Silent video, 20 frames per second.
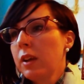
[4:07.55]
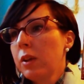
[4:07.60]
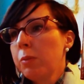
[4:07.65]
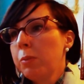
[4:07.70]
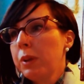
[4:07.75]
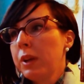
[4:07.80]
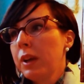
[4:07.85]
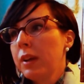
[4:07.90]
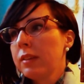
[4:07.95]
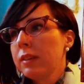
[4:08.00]

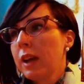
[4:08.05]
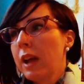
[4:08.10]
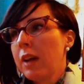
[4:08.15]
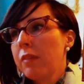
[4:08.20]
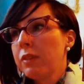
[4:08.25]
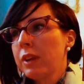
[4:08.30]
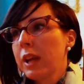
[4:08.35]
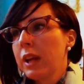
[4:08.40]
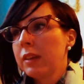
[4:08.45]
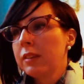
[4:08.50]
because I
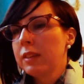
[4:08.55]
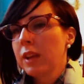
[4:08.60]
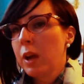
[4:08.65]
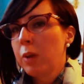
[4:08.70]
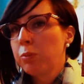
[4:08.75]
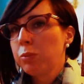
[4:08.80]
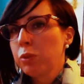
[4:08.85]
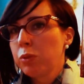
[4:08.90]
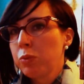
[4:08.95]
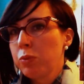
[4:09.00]
haven't had
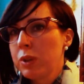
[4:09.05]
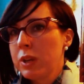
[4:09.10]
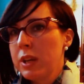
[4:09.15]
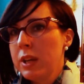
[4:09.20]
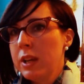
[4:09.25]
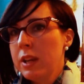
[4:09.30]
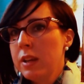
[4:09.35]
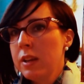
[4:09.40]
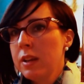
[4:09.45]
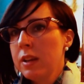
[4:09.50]
time to
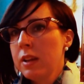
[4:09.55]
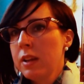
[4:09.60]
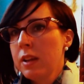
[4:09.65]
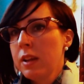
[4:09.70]
read.